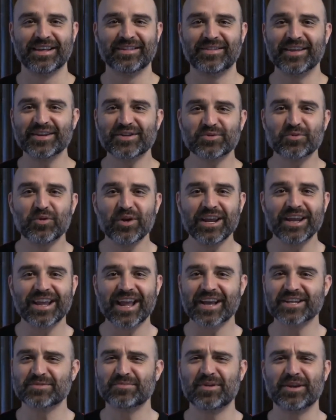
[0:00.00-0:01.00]
This week
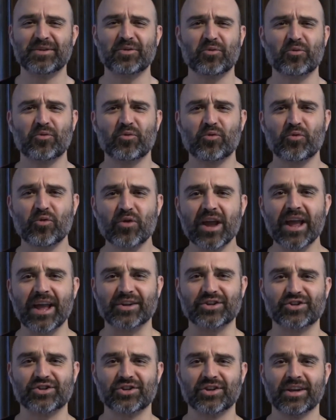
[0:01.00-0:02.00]
has been
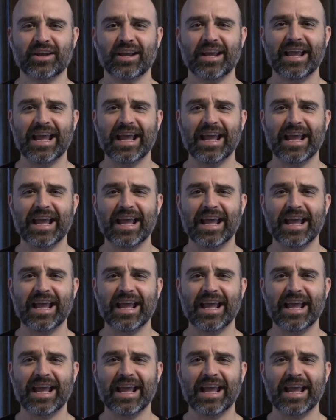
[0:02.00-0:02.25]
rich